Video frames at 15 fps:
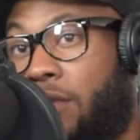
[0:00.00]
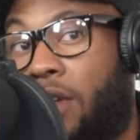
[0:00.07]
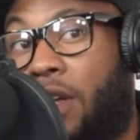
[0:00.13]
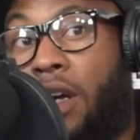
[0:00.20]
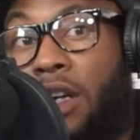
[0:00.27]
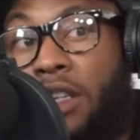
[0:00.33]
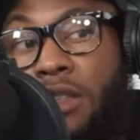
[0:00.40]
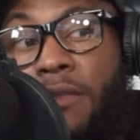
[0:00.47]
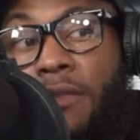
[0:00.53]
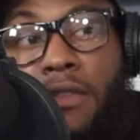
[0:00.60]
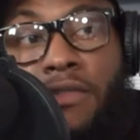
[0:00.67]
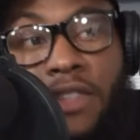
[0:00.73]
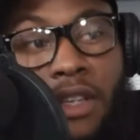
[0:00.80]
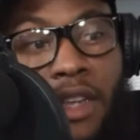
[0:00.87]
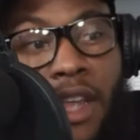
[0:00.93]
It's a
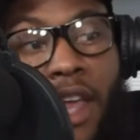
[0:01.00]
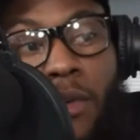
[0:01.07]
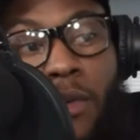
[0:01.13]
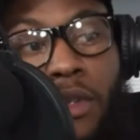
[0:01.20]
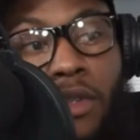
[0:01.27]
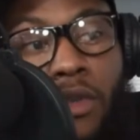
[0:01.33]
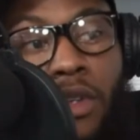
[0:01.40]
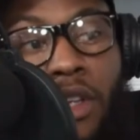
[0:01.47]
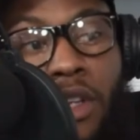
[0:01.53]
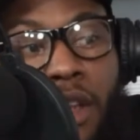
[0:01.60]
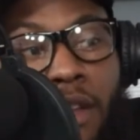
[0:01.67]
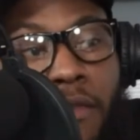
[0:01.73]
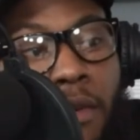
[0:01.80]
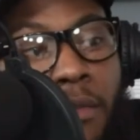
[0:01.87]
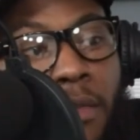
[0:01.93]
15-day one. You can get
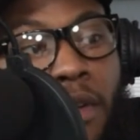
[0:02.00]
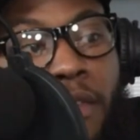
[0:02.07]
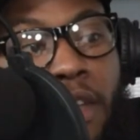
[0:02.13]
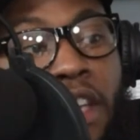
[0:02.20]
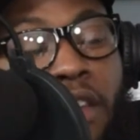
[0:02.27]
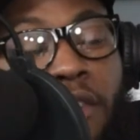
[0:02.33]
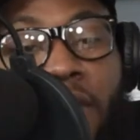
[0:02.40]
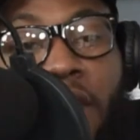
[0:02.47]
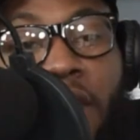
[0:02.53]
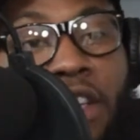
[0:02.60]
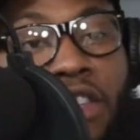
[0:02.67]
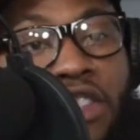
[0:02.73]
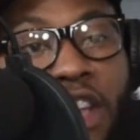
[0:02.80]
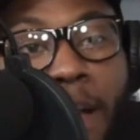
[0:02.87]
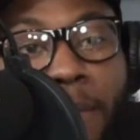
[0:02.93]
it from any
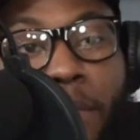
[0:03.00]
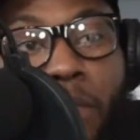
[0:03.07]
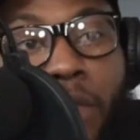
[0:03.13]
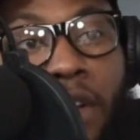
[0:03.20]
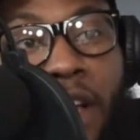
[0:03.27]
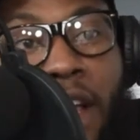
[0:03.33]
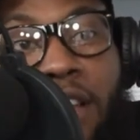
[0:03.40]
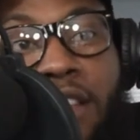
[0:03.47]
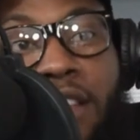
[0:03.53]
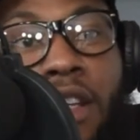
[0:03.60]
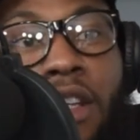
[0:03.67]
vegan shop or whatnot.